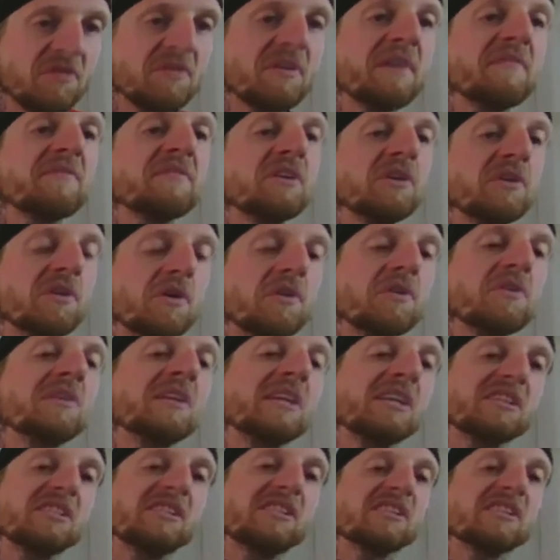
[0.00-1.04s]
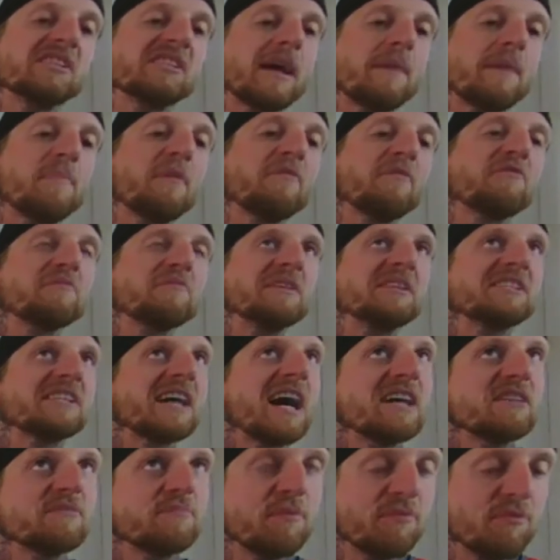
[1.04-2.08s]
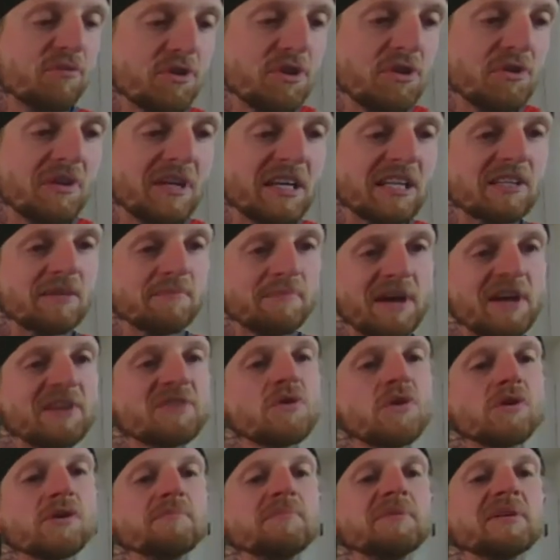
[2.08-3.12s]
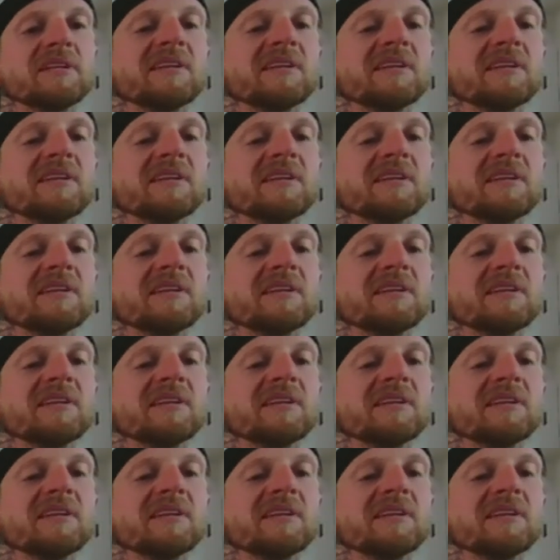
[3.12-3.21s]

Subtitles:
You need to see a step up from these guys before you can depend on them.